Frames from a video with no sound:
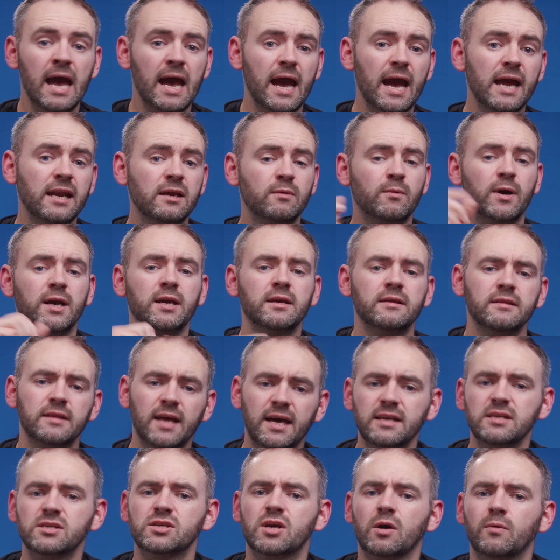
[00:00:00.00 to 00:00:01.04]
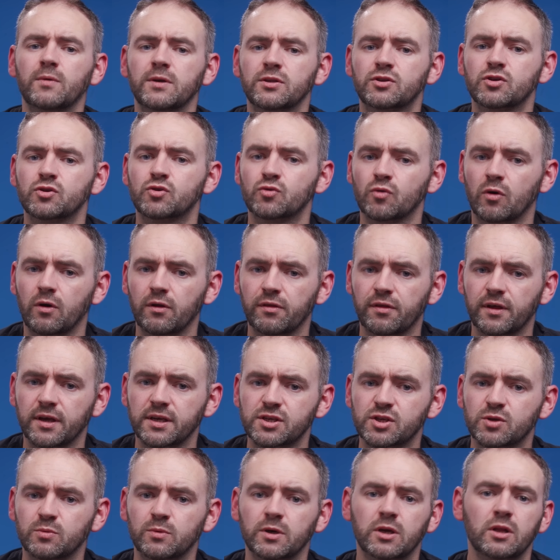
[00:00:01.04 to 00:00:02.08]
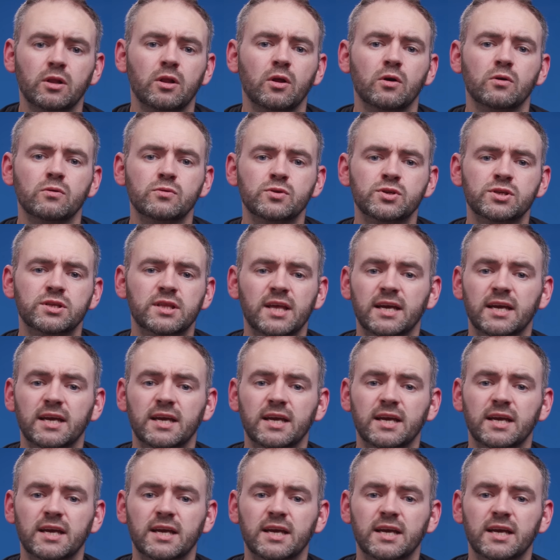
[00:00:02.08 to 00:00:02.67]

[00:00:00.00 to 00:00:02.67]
Anyway, that is going to draw things to a close.